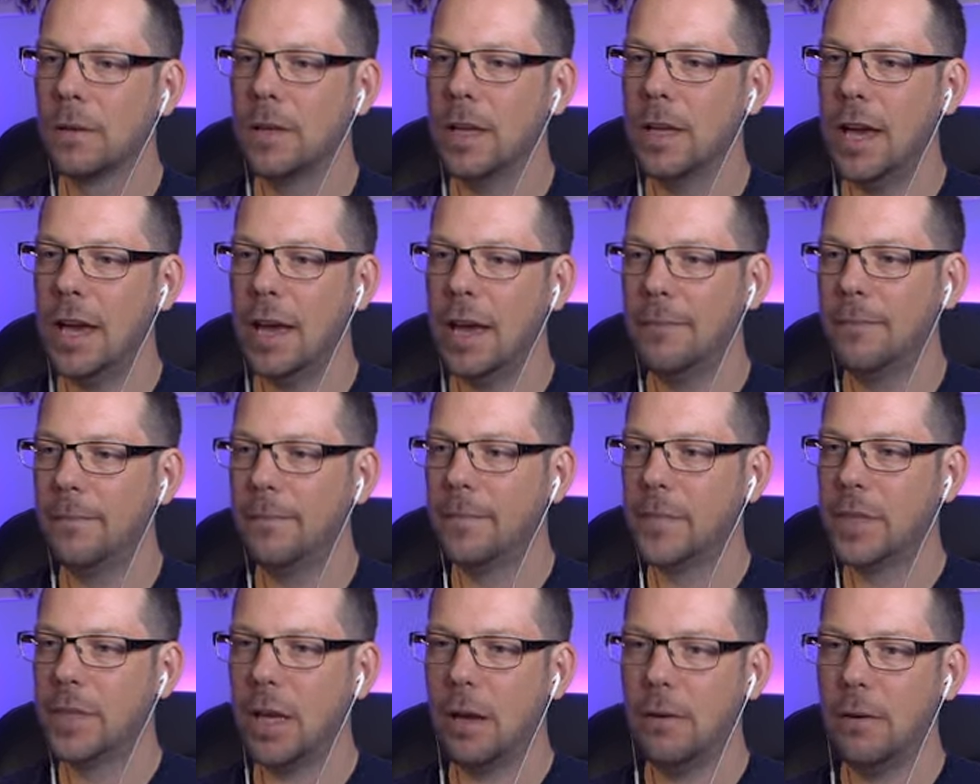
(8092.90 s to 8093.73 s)
Yeah,
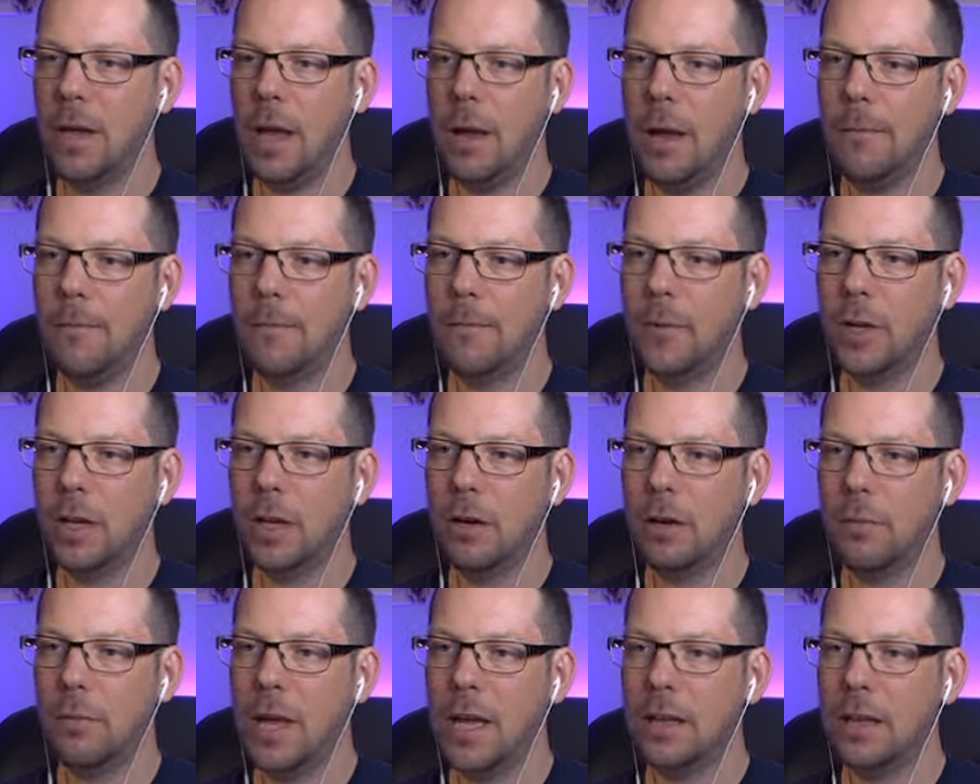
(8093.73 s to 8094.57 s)
so no, we're
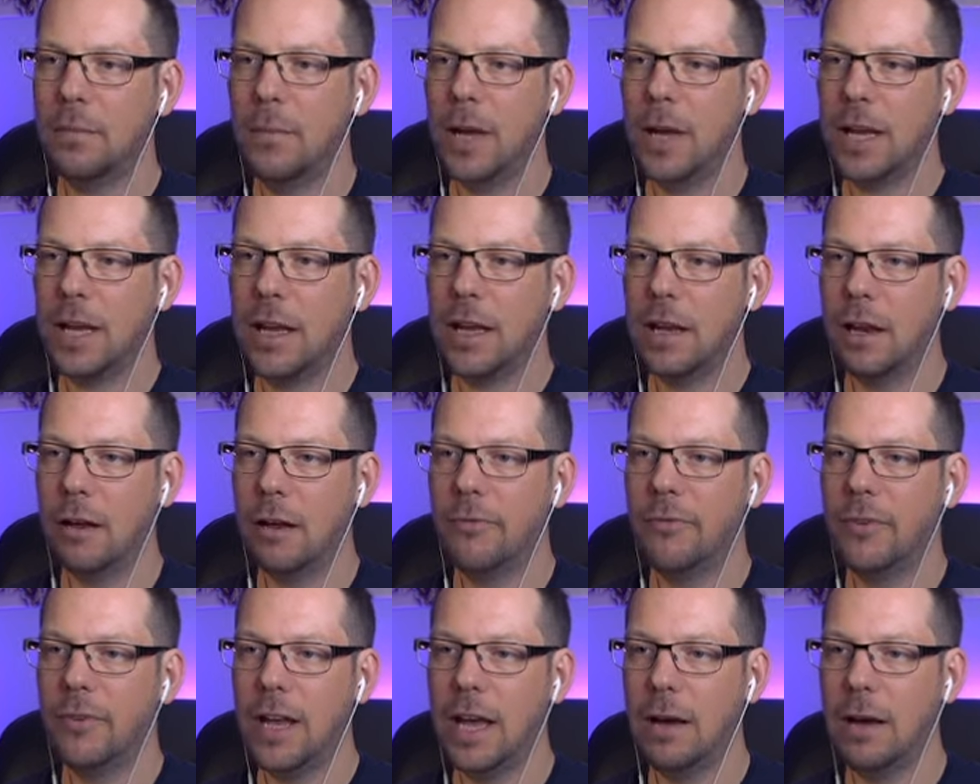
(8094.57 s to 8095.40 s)
not going to be able to make it
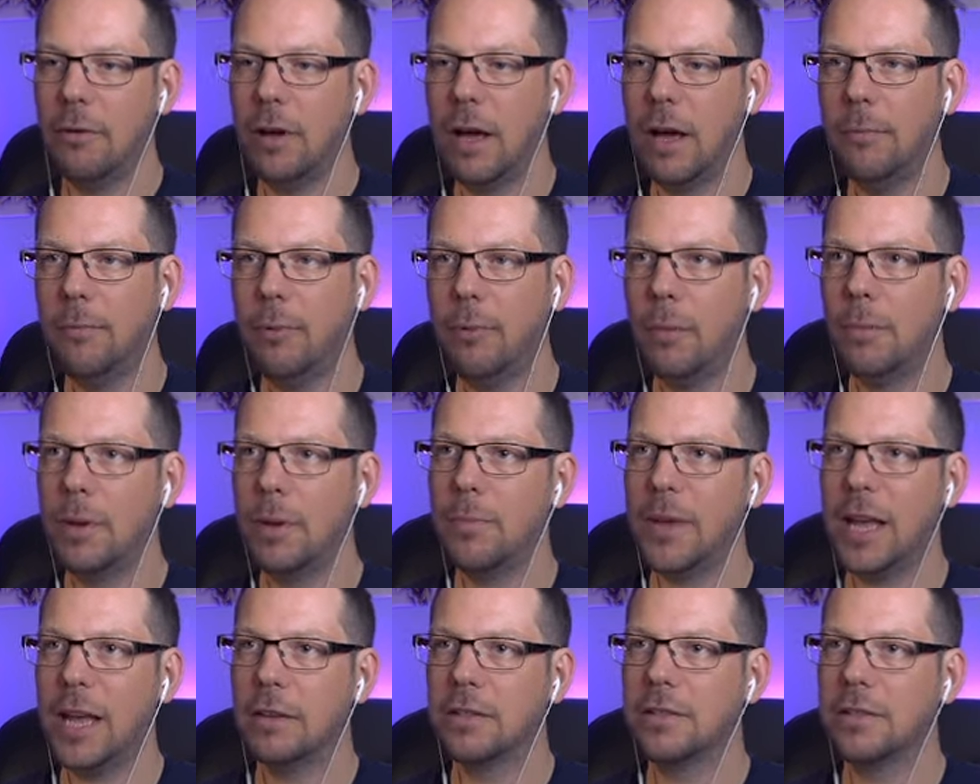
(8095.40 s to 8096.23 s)
glow for now. I'll probably
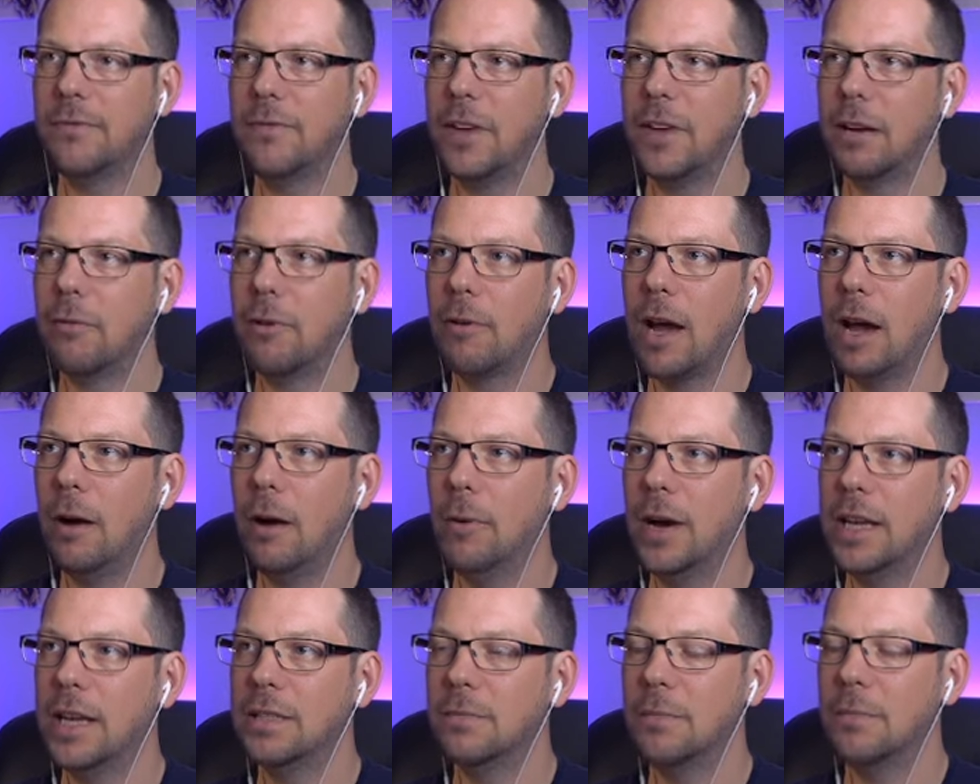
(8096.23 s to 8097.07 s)
be able to figure out
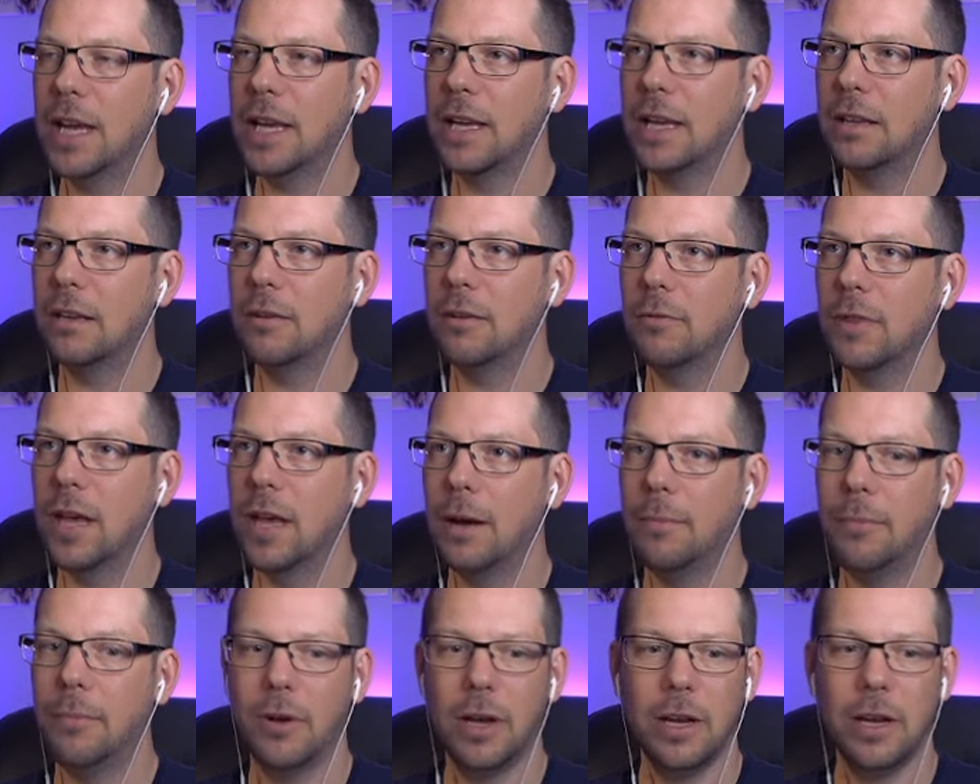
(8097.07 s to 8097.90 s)
a way to make it do
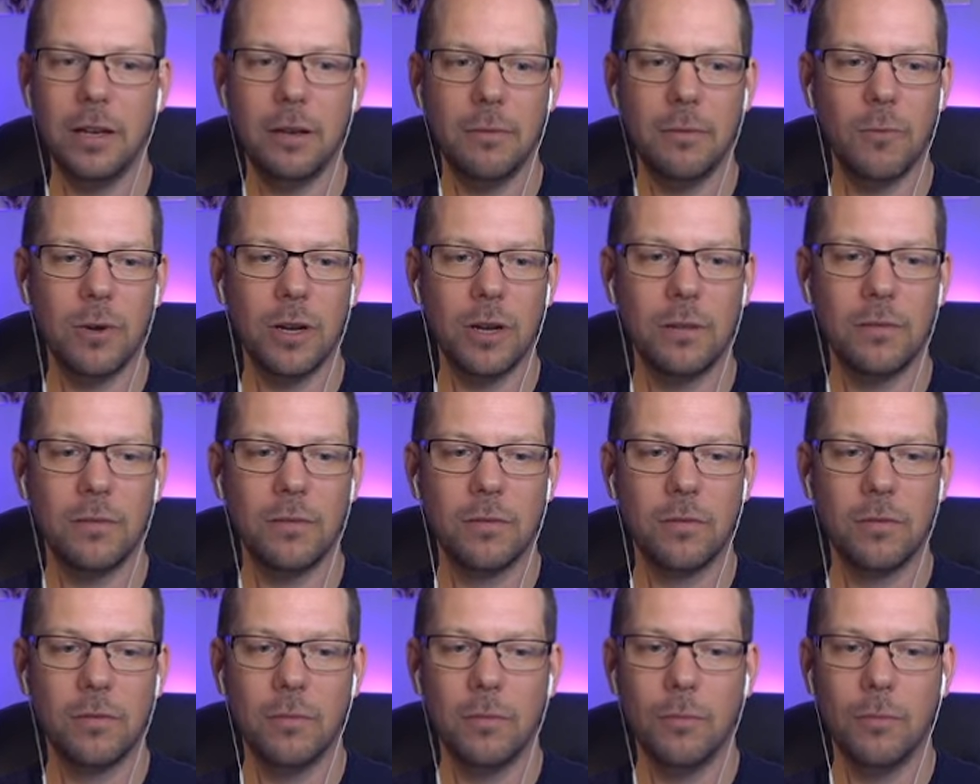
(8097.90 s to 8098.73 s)
that, but I don't want to
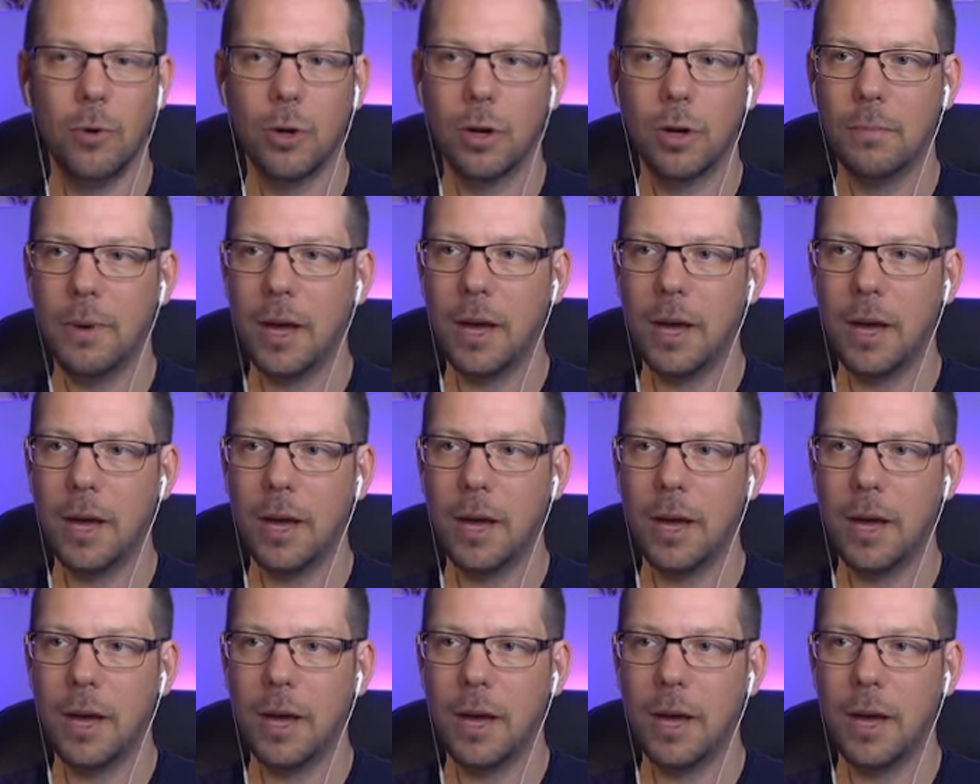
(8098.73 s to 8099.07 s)
muck